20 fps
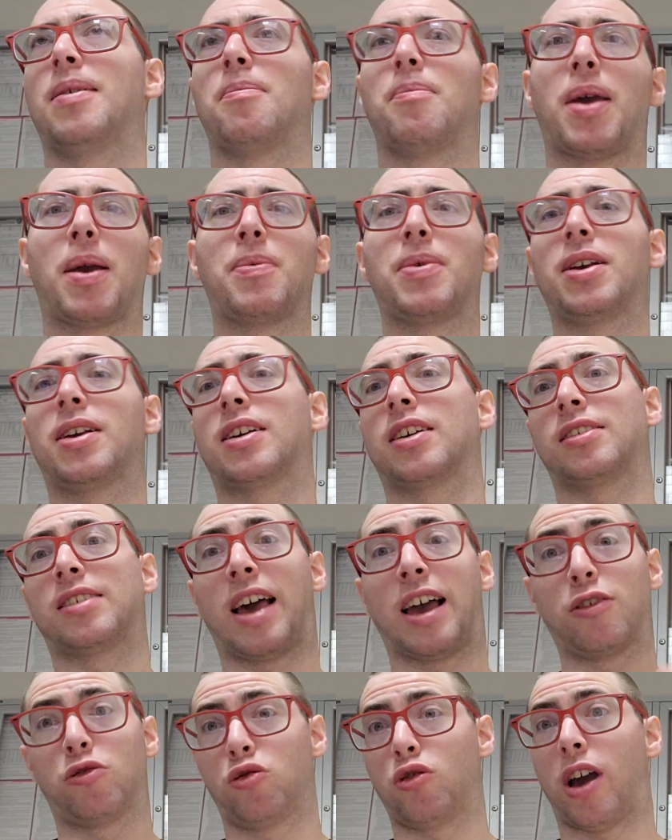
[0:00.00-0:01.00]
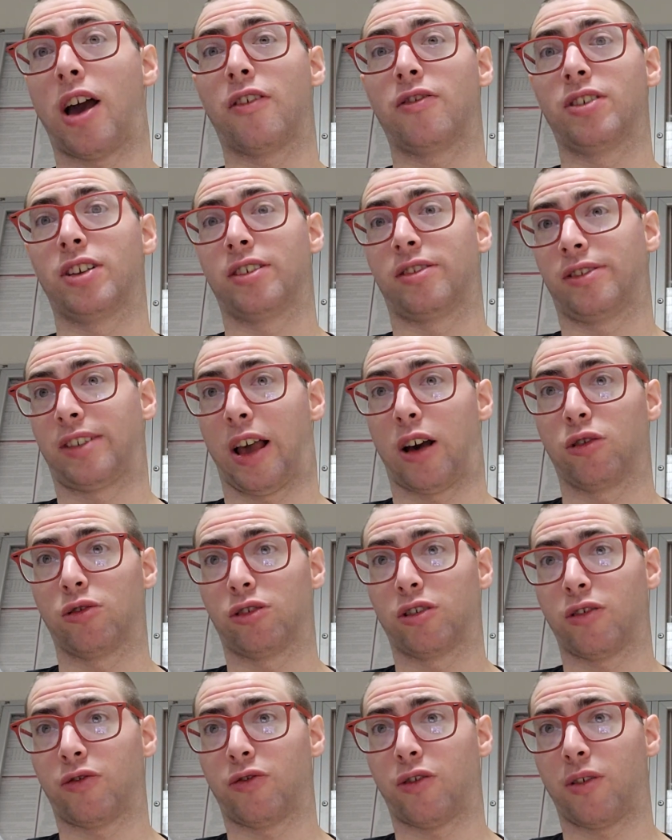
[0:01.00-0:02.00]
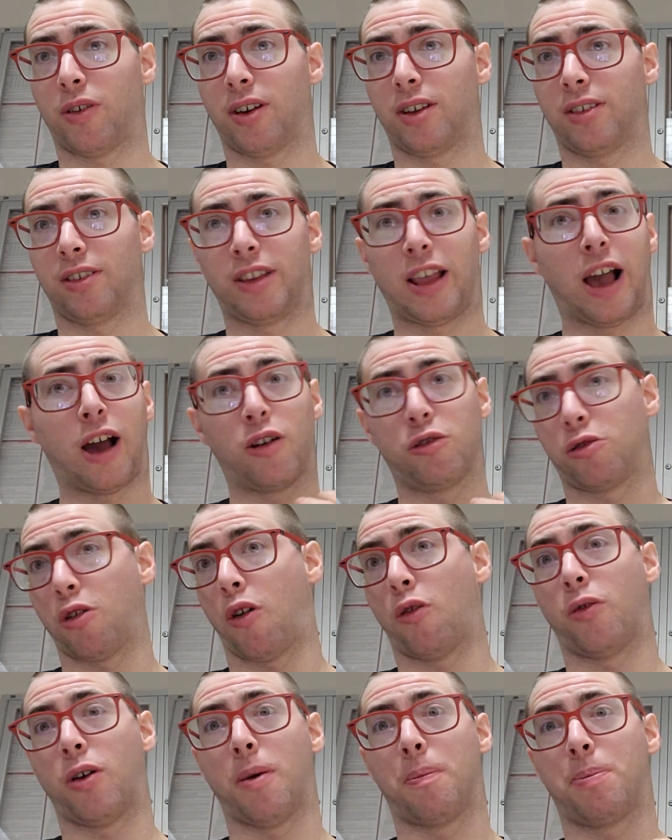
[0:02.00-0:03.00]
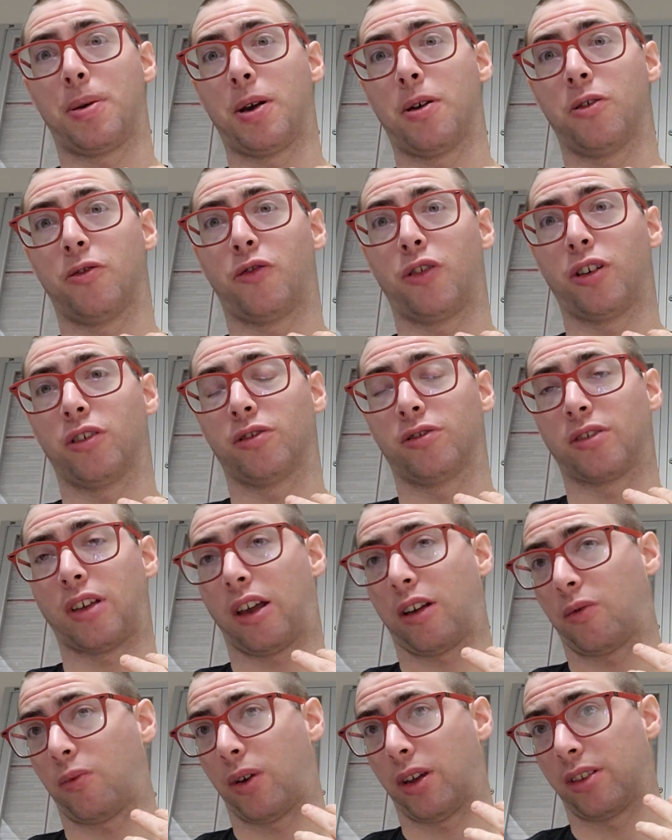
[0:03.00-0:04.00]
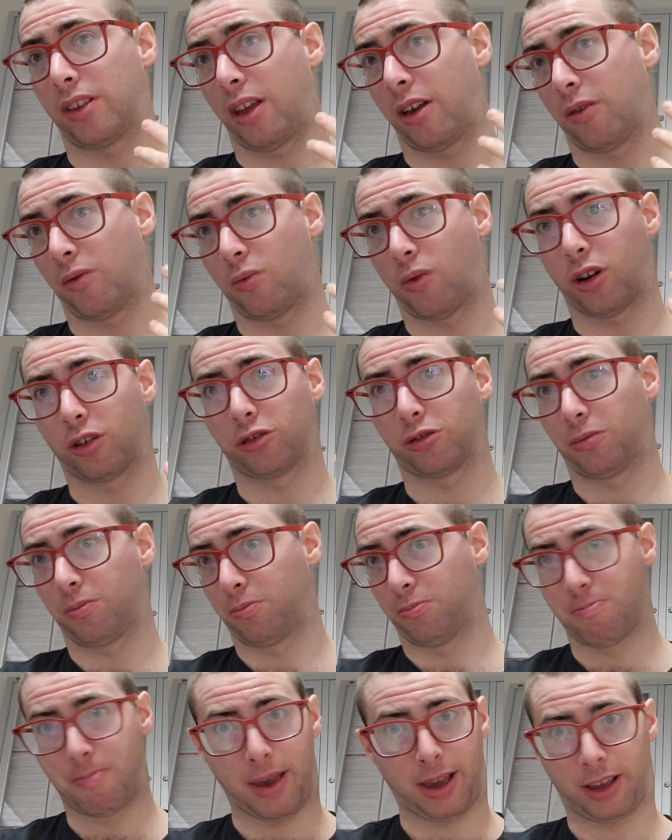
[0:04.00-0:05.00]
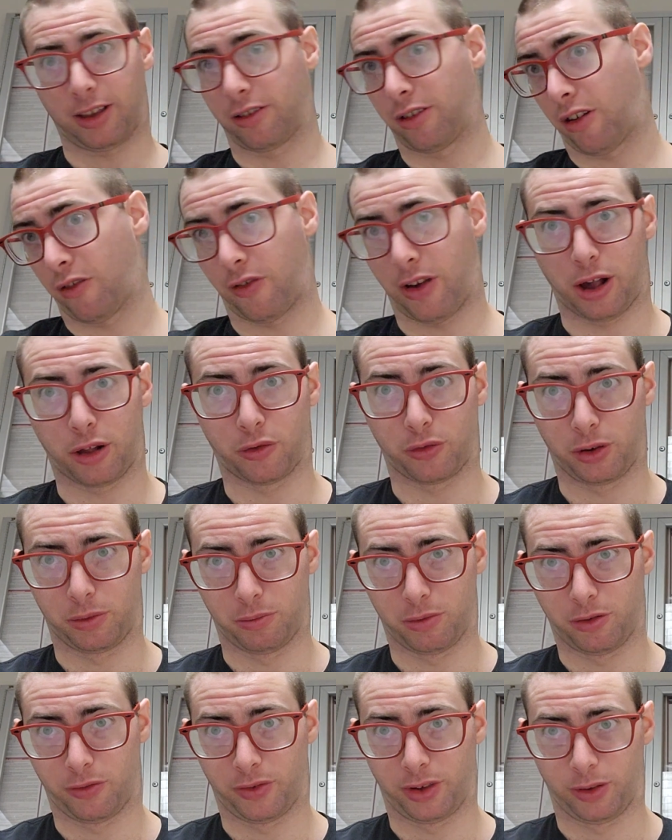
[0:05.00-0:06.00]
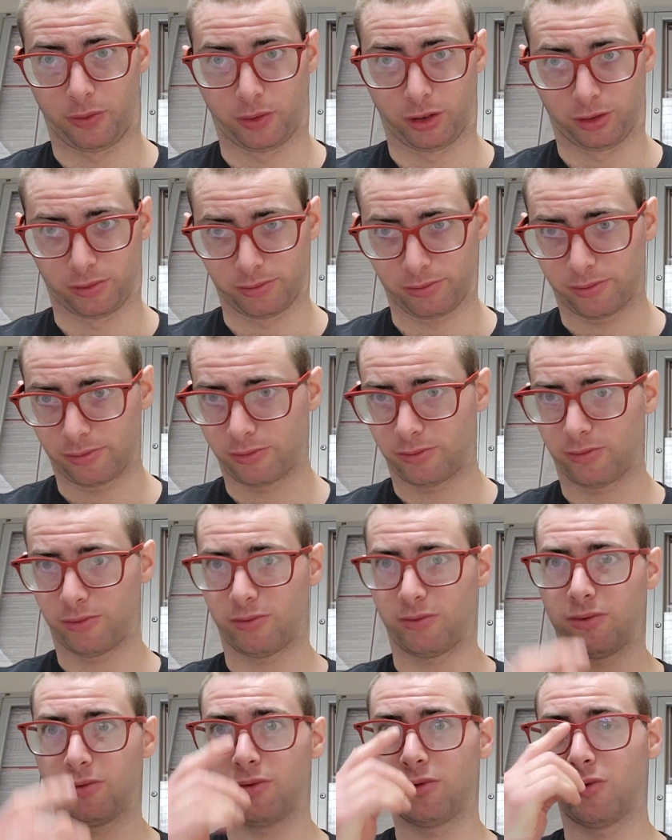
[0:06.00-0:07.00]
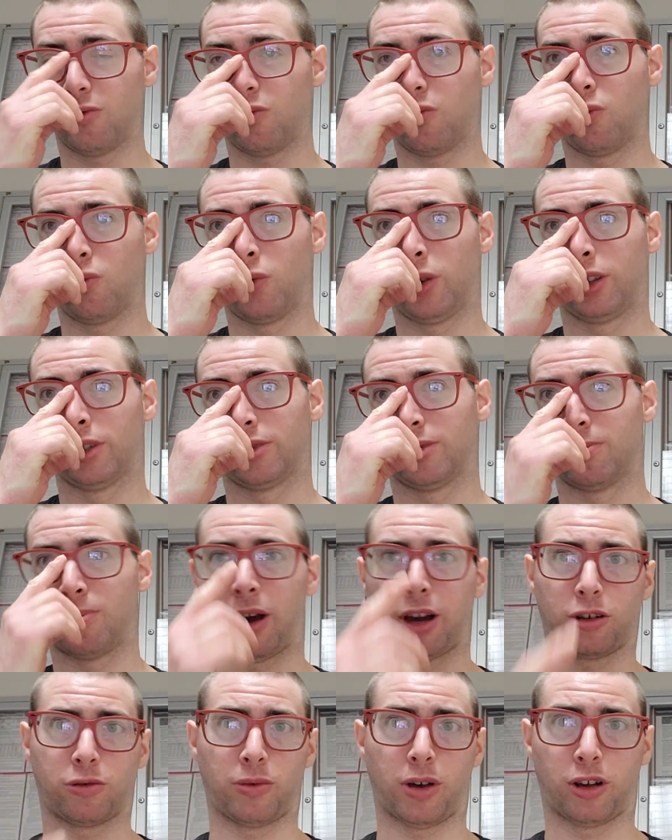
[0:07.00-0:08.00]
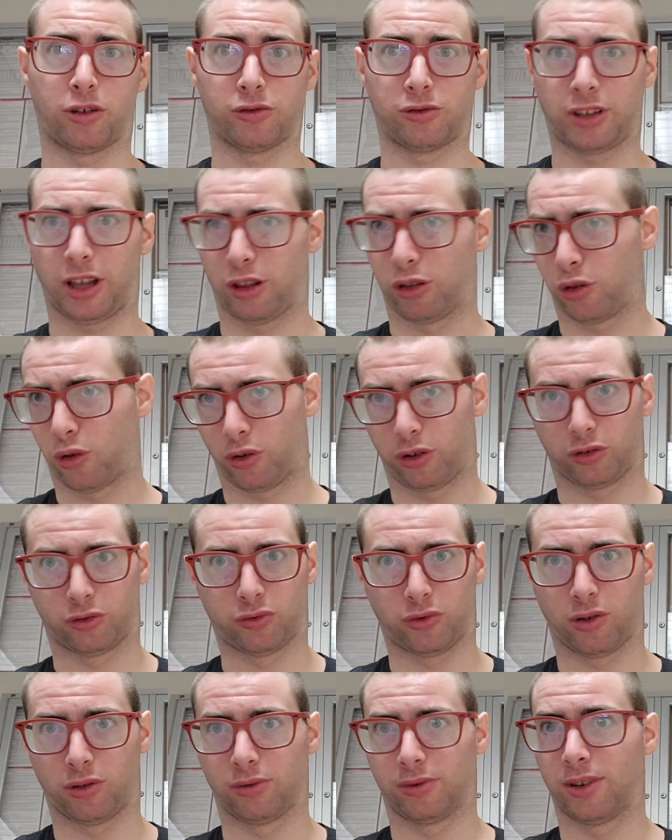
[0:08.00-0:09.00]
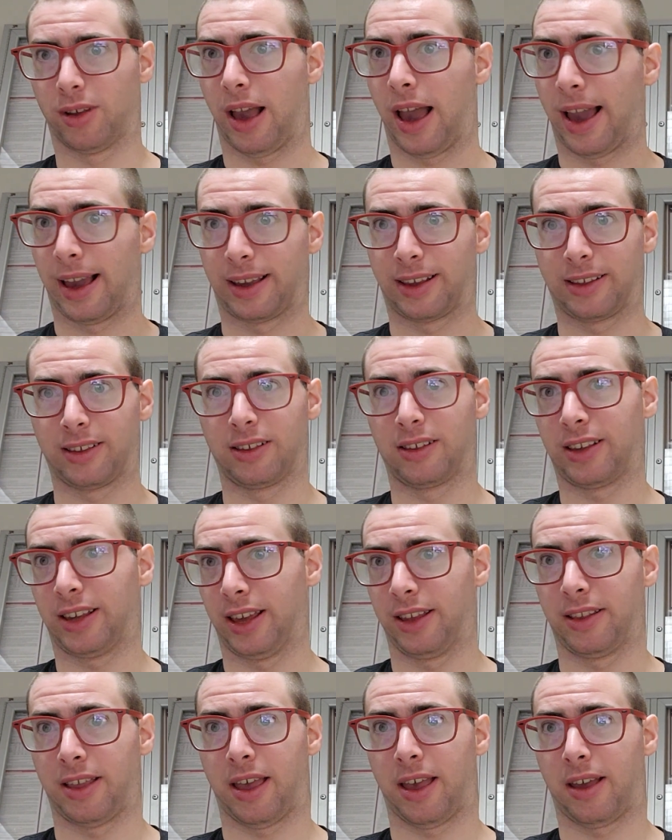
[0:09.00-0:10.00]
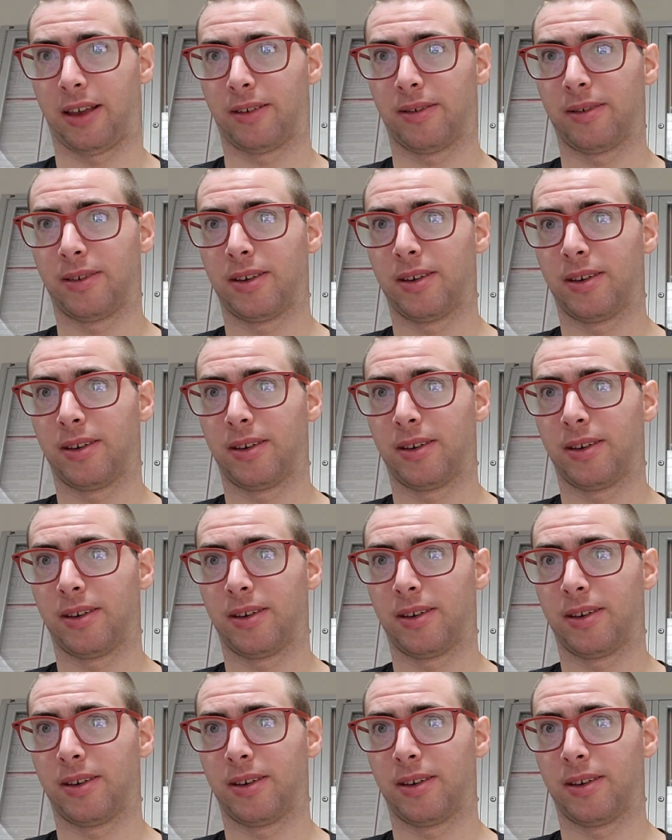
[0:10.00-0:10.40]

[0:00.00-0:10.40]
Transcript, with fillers: Maybe because I do have nostalgia for it. Now I know what people feels like when they want to make another Halloween movie with with Michael Myers and Laurie Strode. I get that.